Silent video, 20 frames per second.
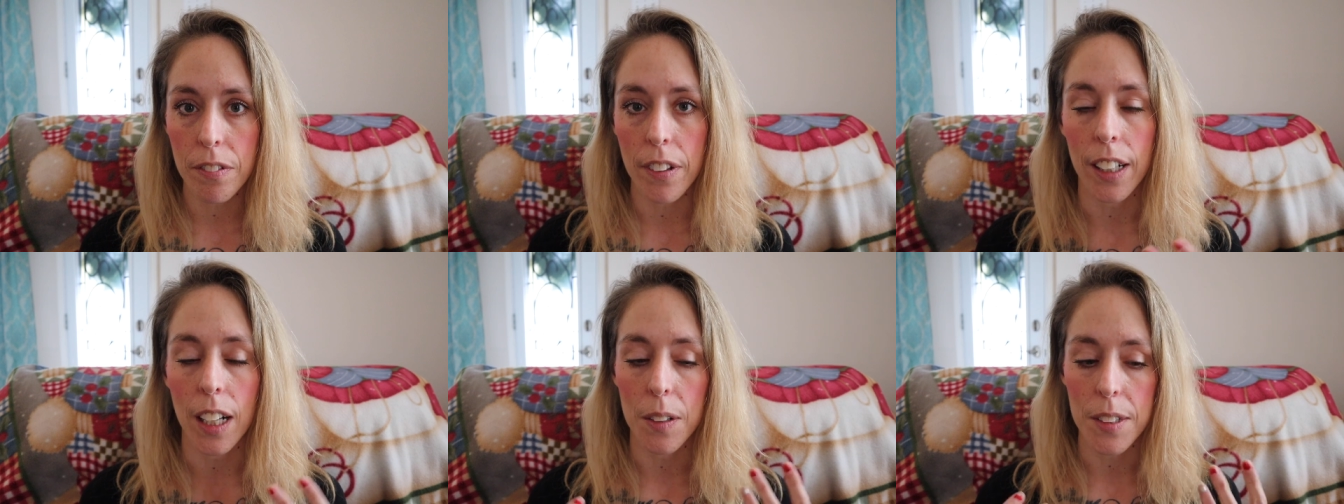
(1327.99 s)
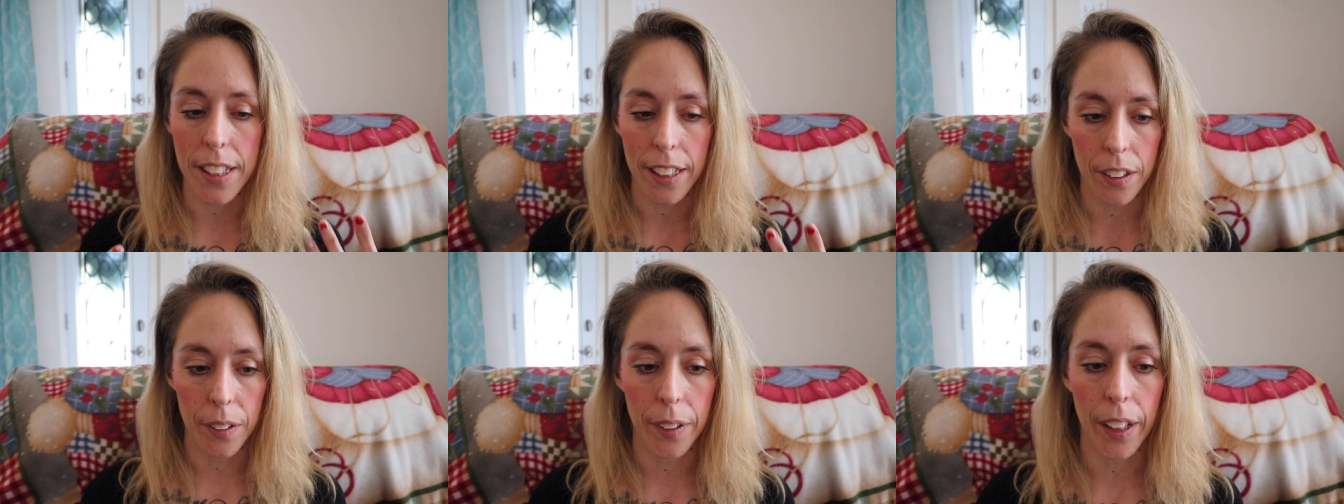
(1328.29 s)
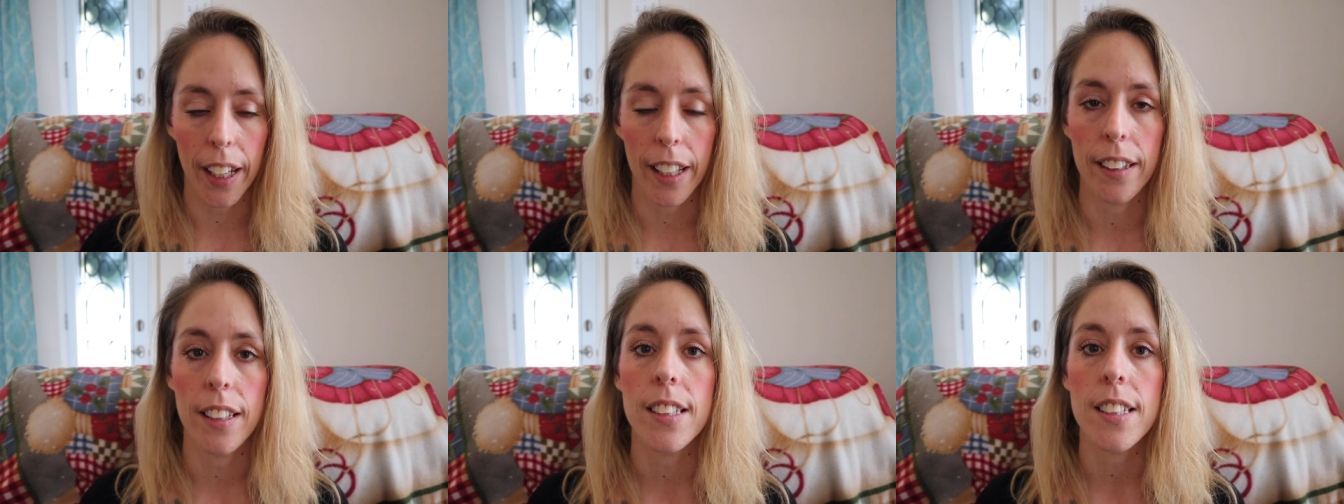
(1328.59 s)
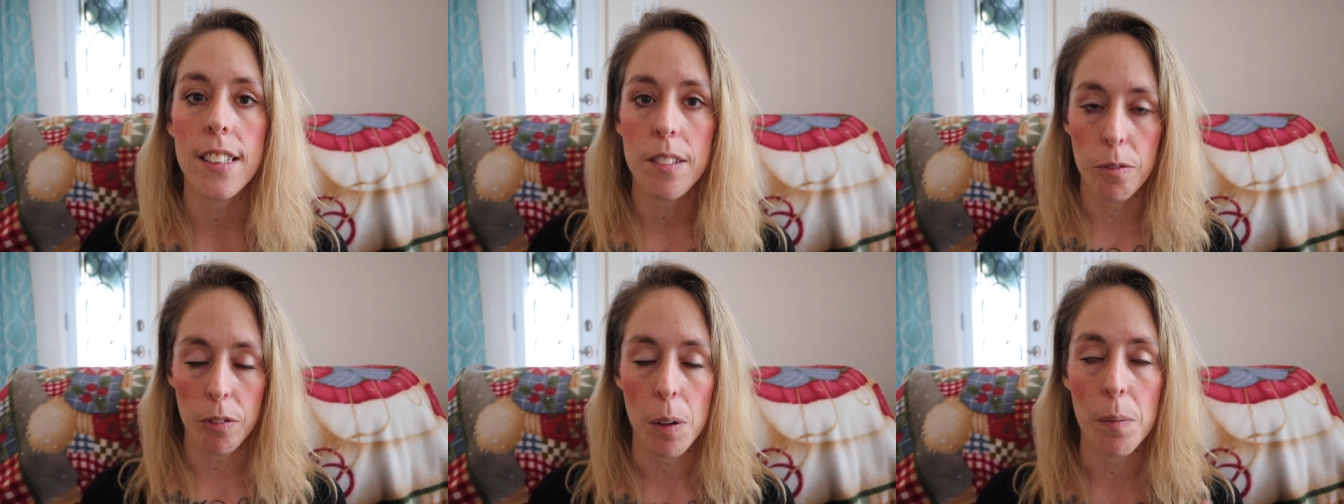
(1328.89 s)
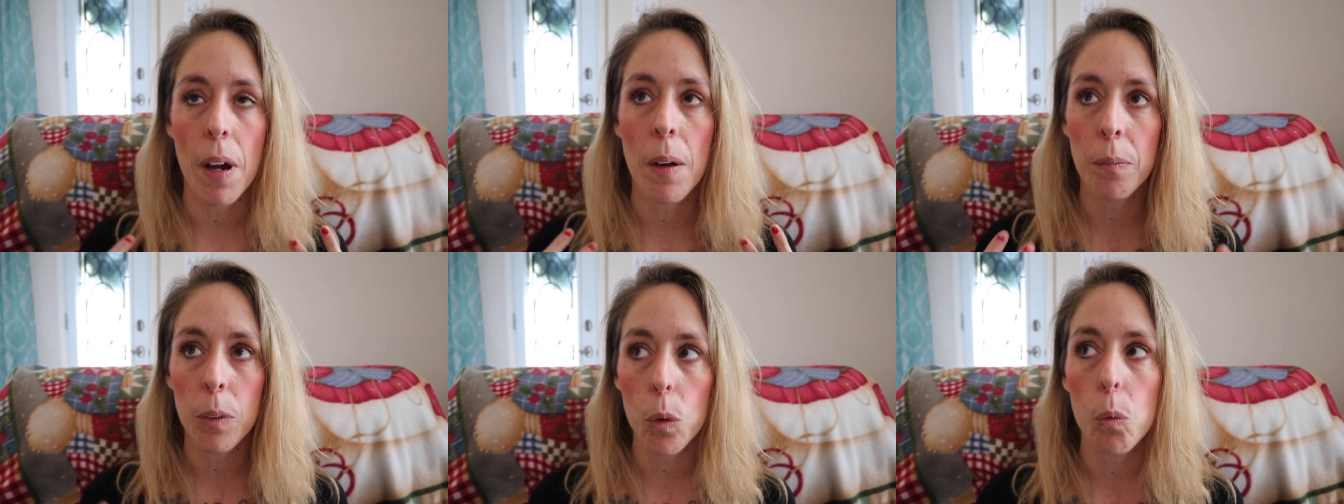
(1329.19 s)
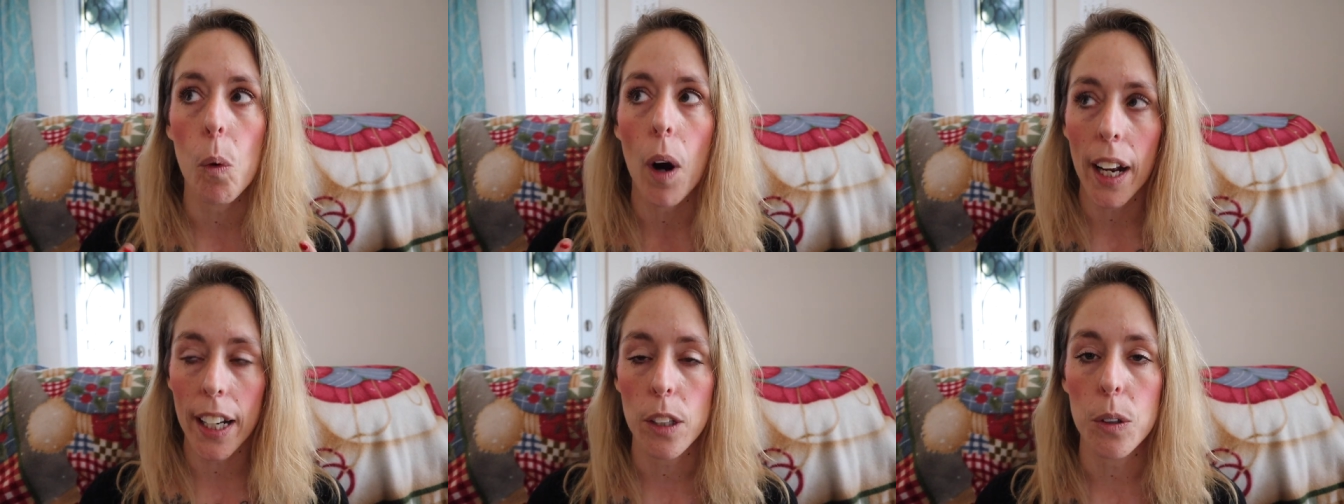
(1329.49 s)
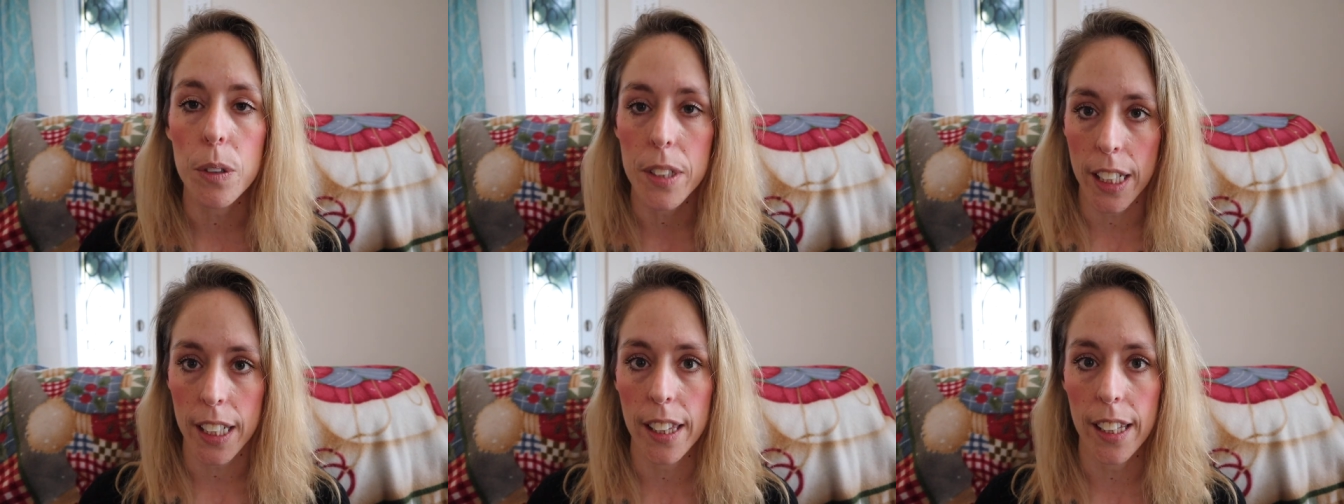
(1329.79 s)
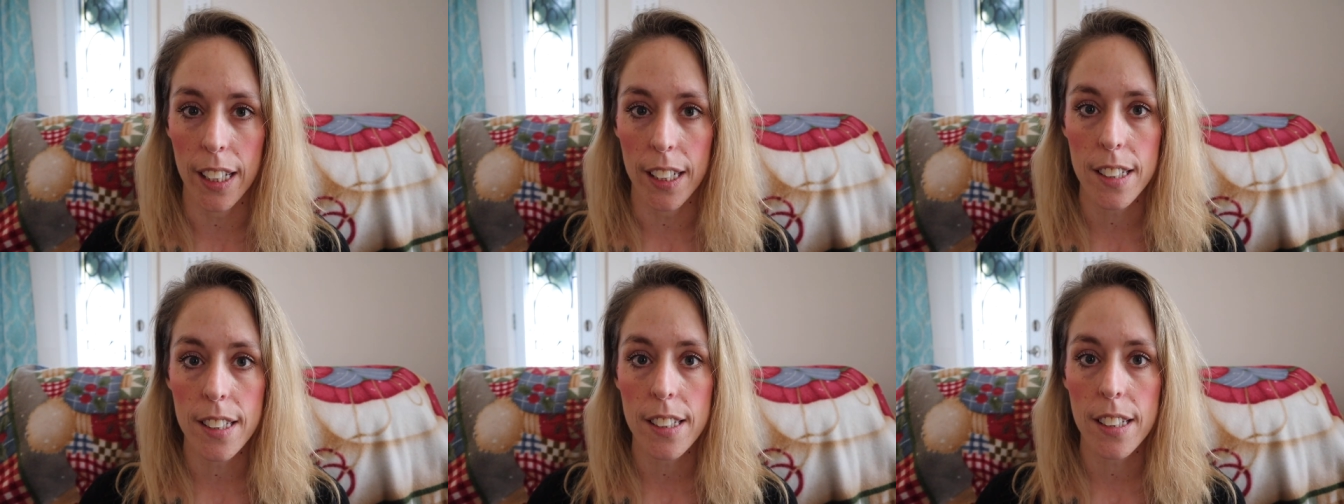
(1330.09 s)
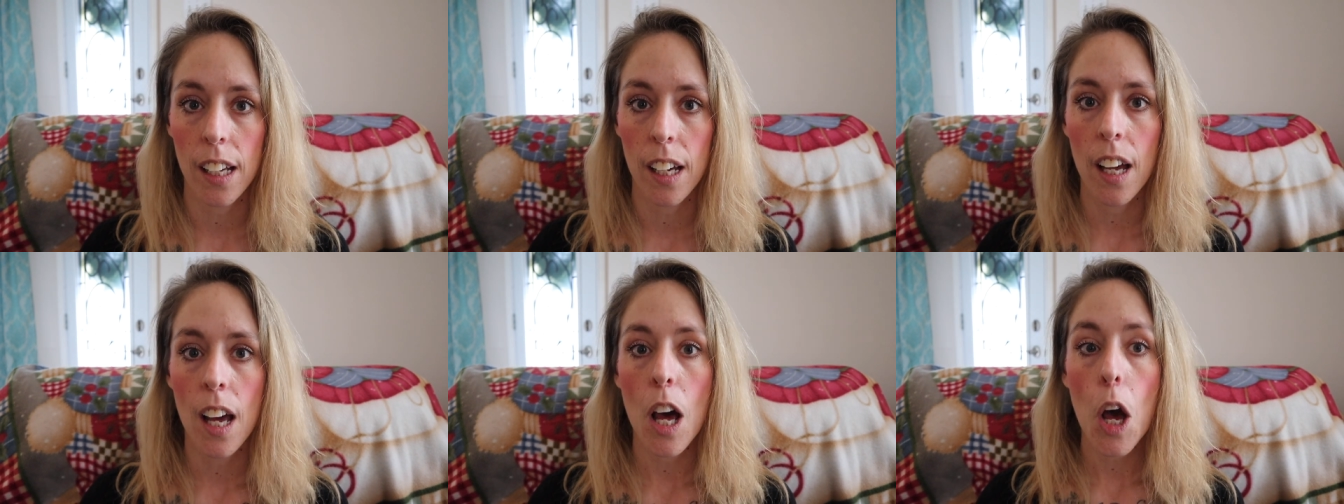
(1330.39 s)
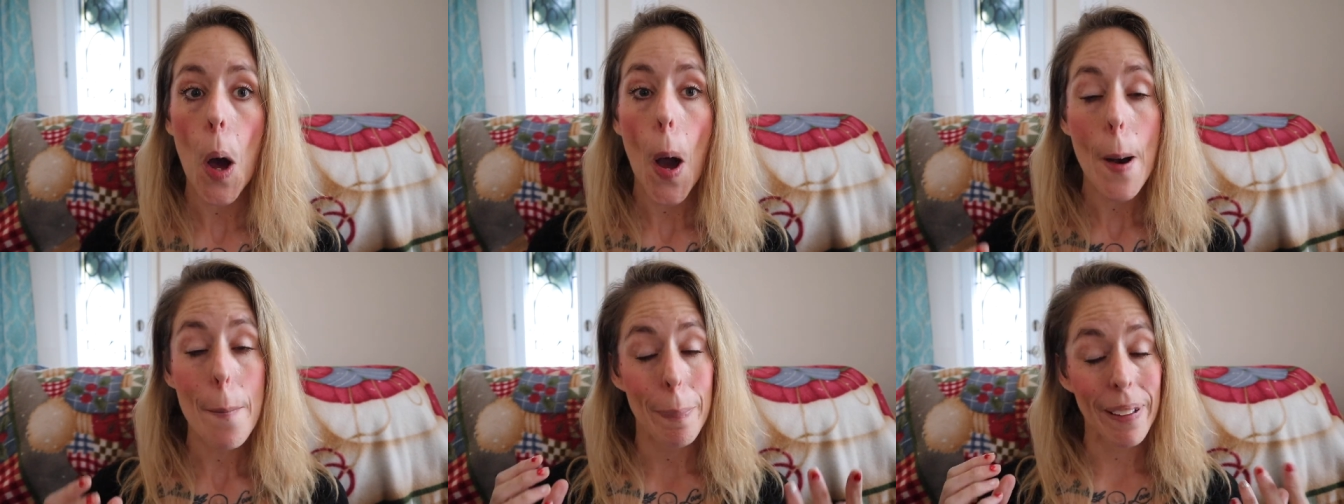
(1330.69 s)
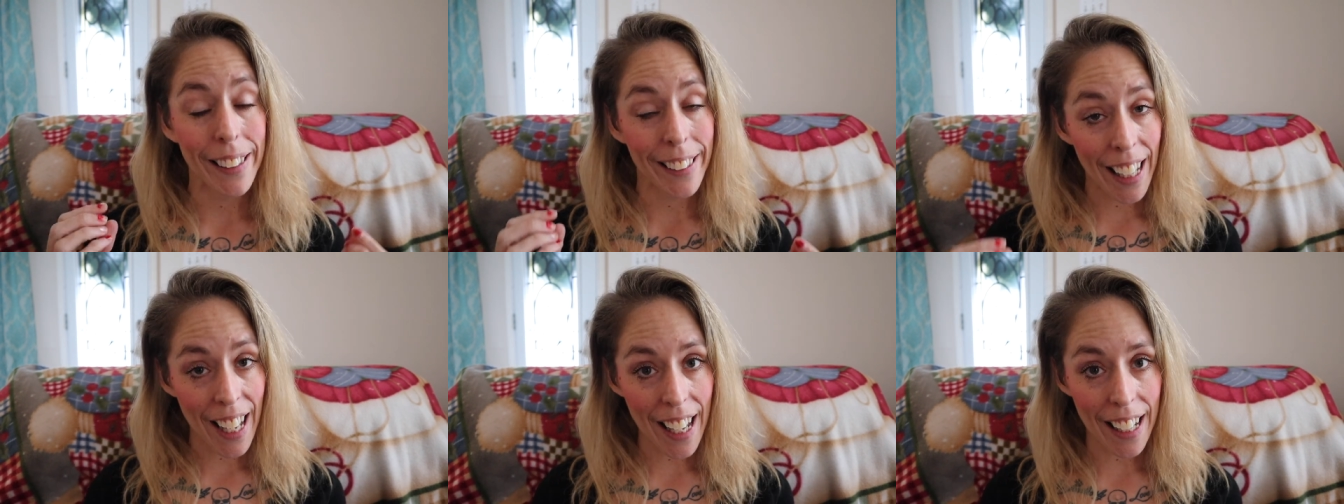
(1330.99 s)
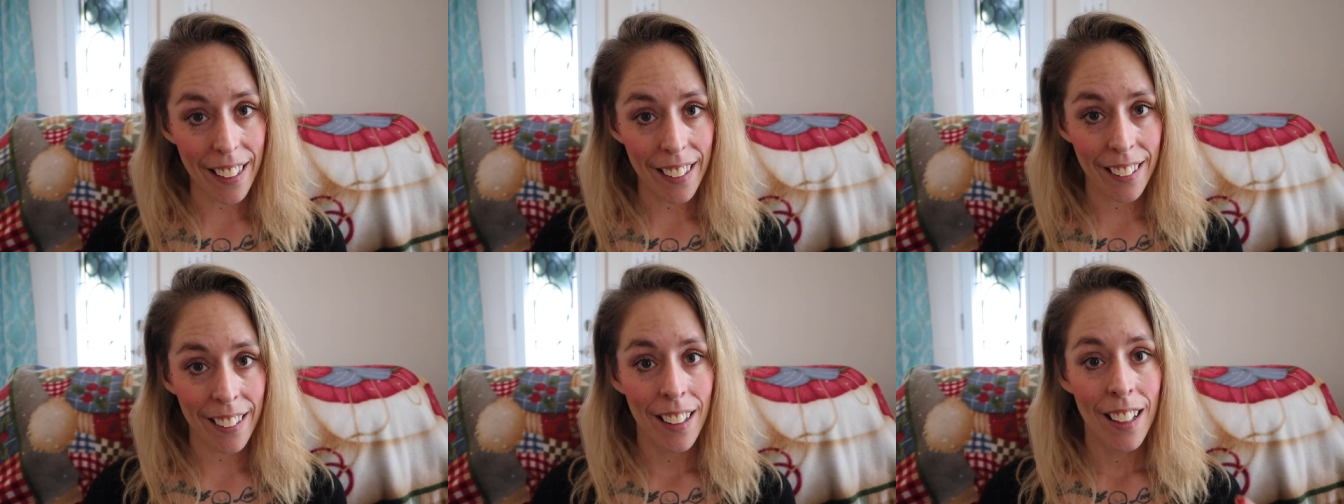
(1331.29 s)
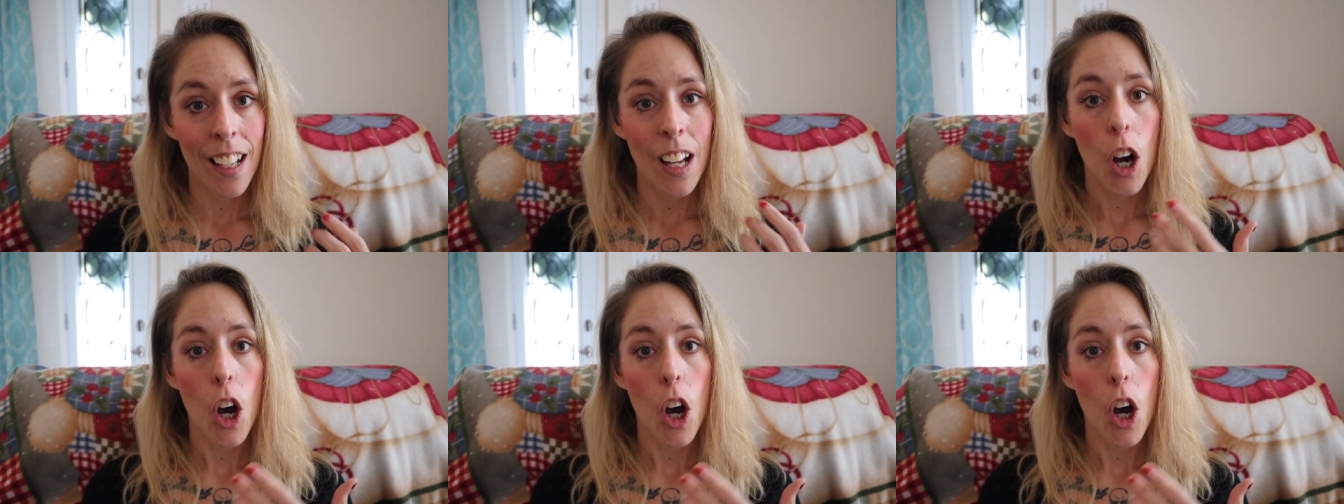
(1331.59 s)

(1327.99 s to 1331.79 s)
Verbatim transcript: And I was like, okay, this, remember why you did this. But then